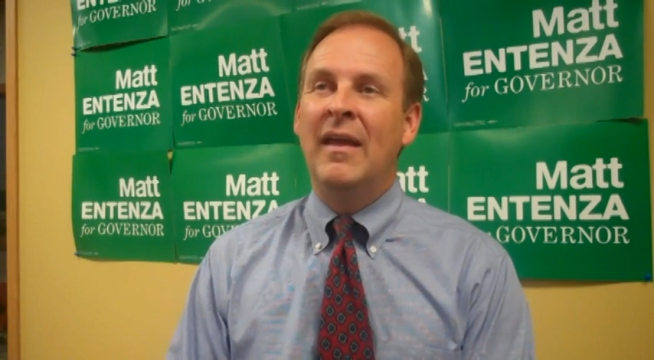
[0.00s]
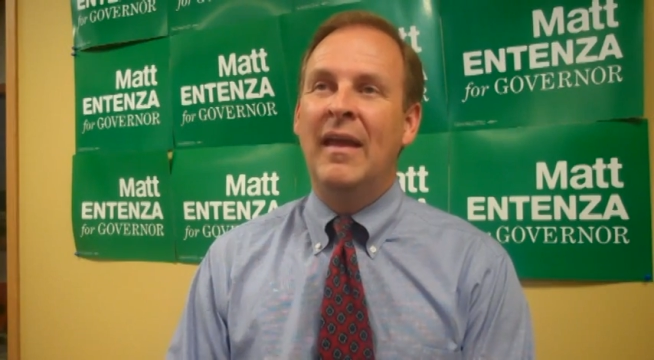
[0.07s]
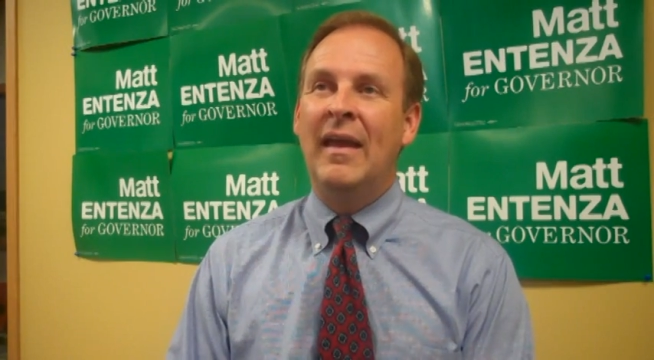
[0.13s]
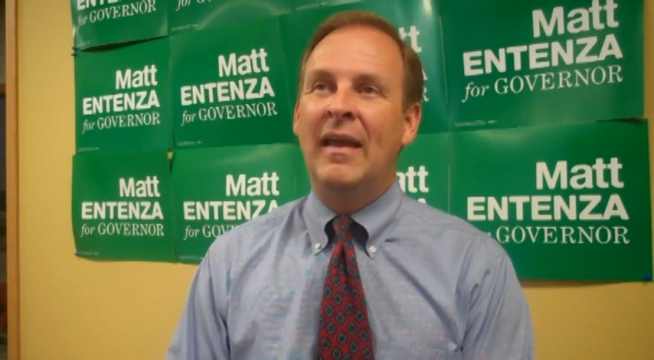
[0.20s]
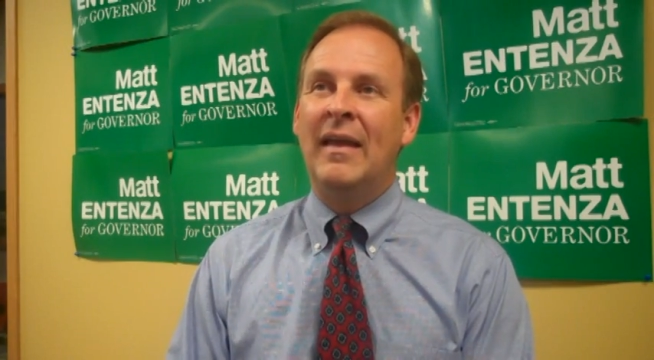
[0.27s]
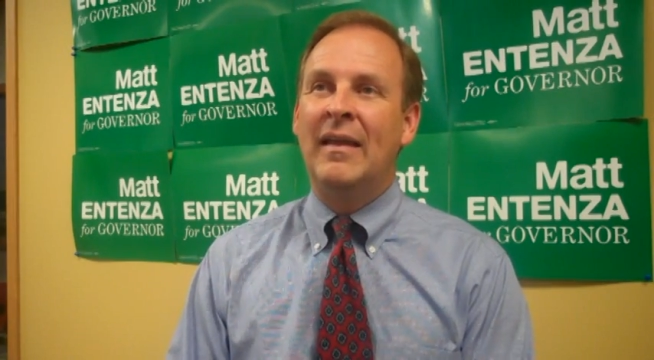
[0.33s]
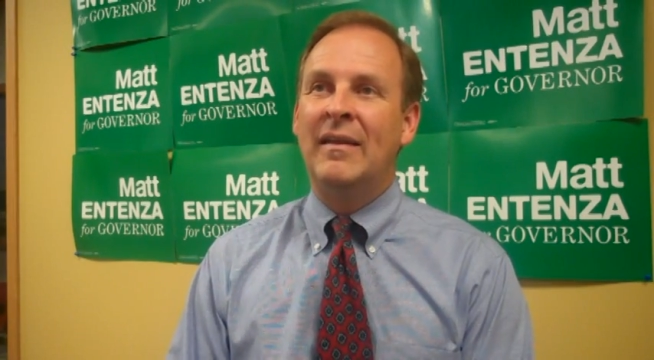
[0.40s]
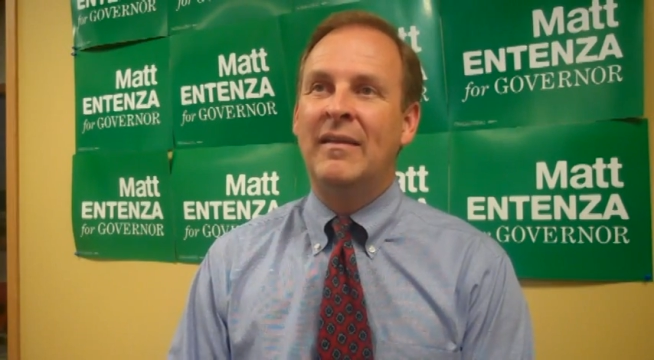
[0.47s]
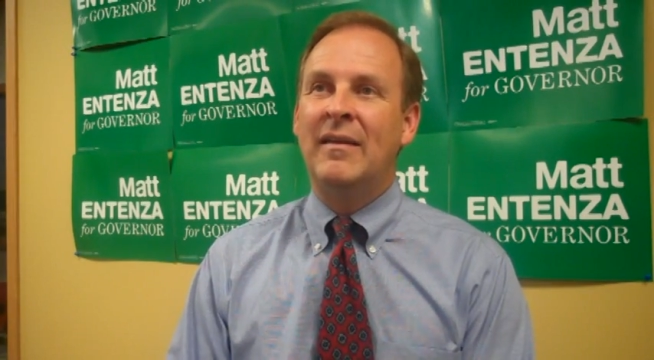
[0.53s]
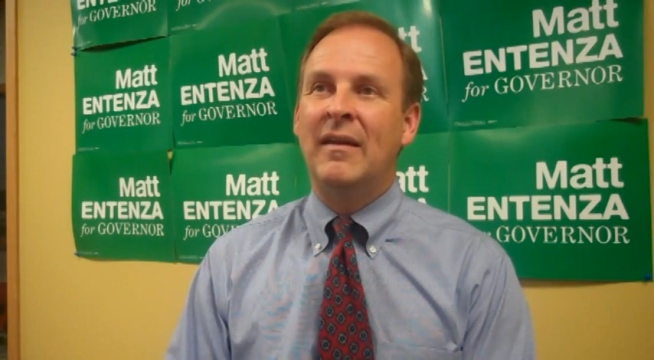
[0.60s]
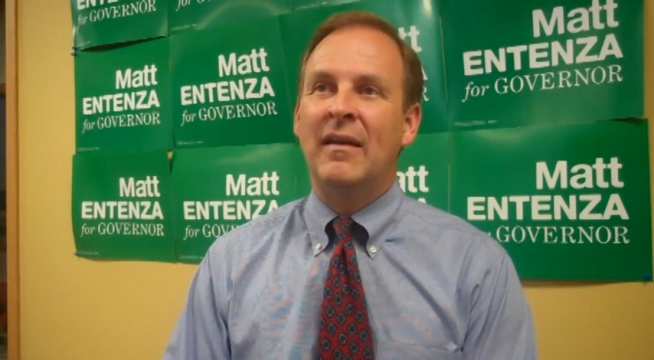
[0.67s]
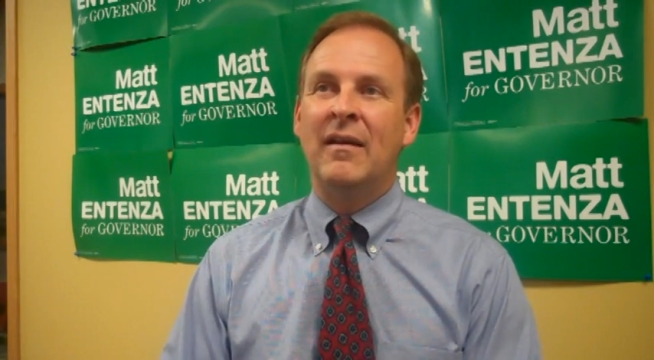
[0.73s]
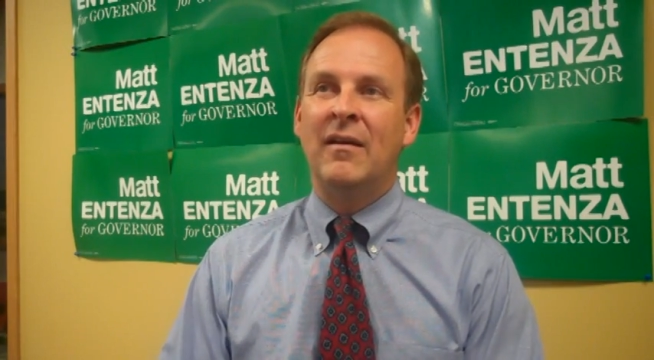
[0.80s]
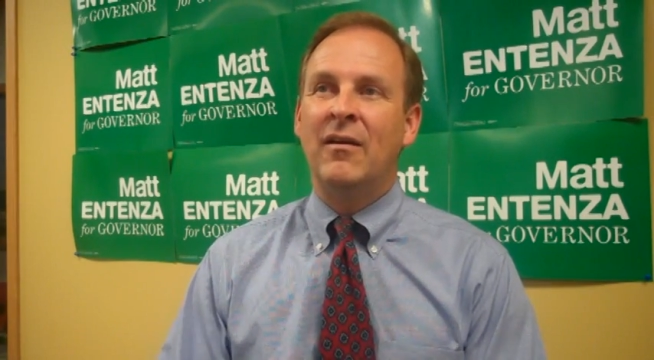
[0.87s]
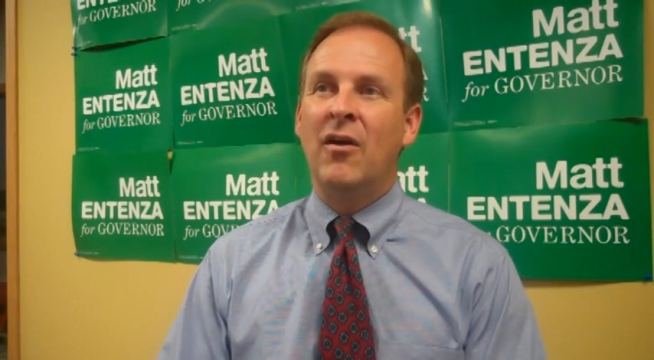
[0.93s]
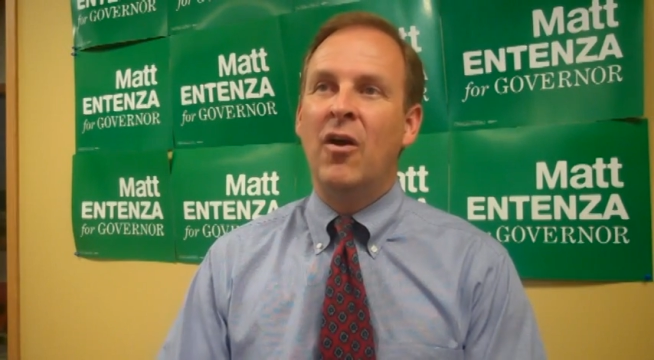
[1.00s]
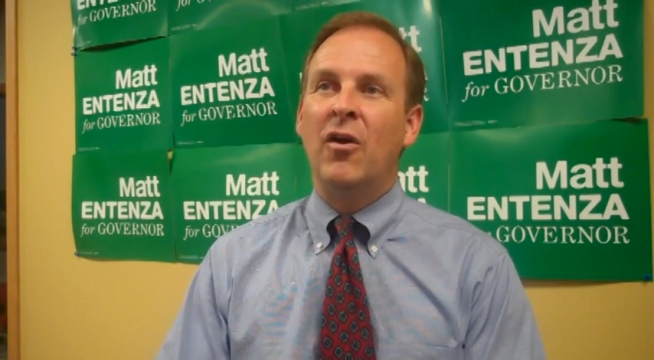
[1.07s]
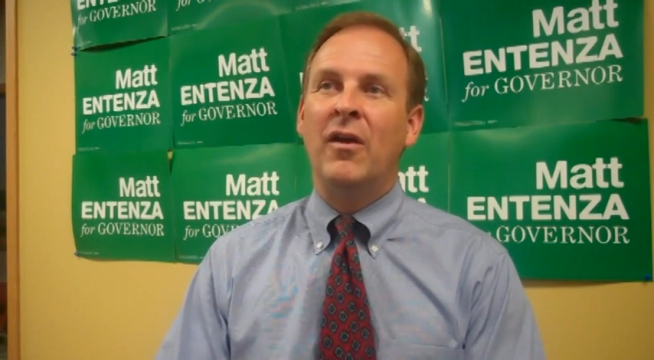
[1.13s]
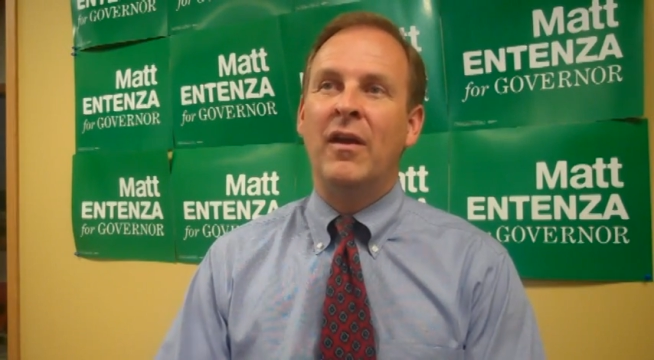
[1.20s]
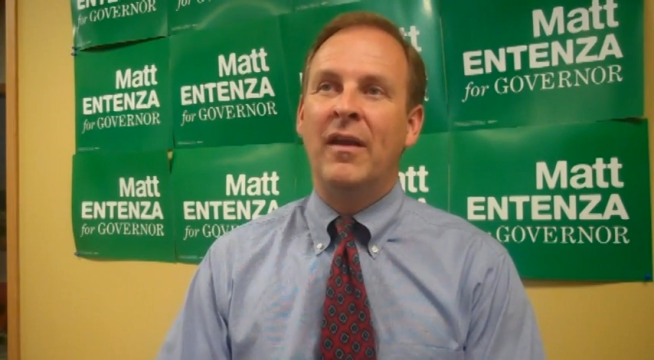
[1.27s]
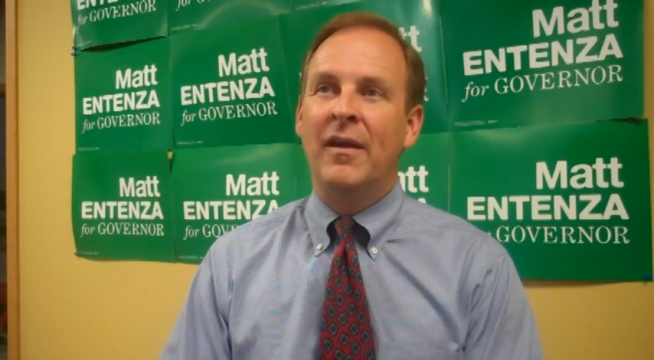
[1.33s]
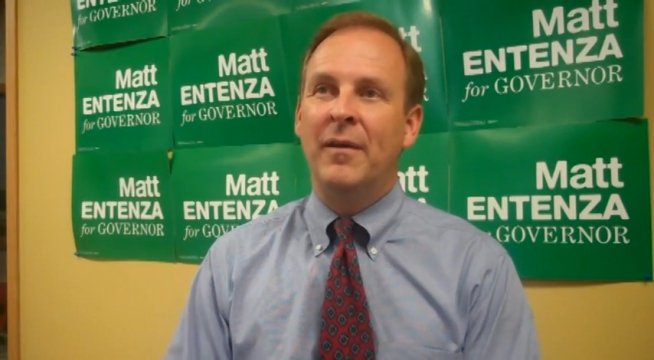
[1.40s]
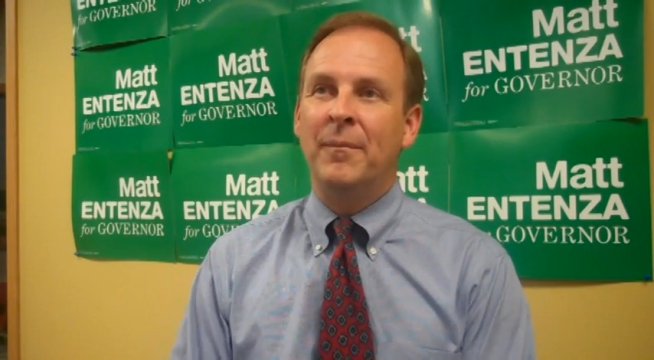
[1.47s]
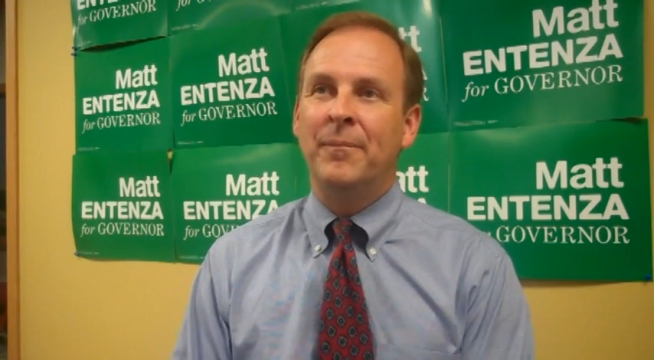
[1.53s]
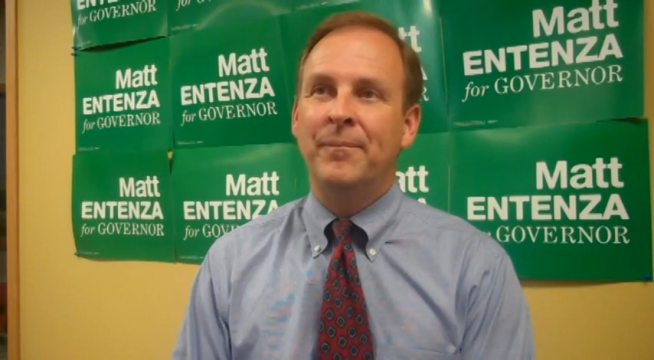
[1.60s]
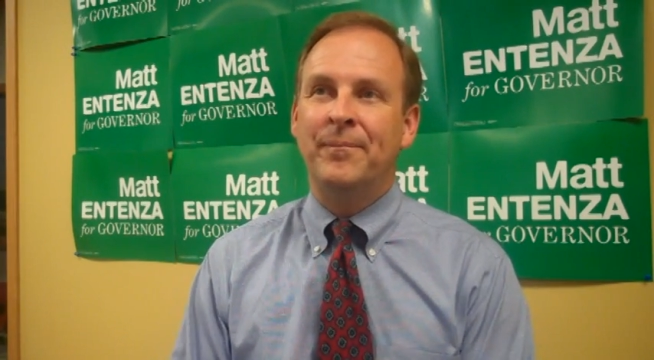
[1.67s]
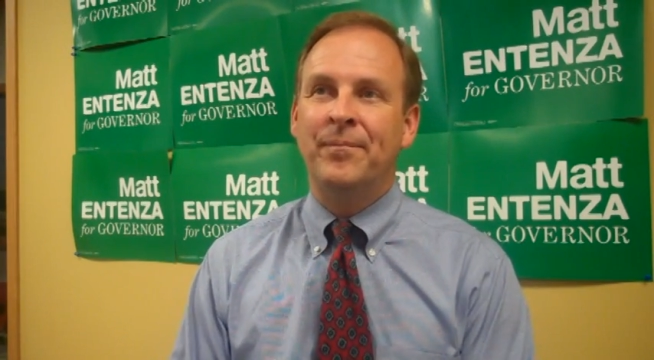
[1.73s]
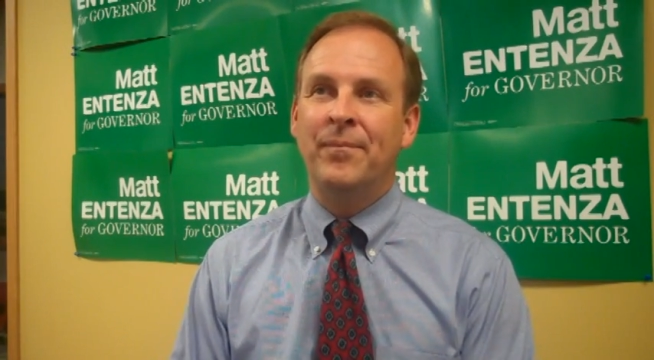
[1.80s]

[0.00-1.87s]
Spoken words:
and REM,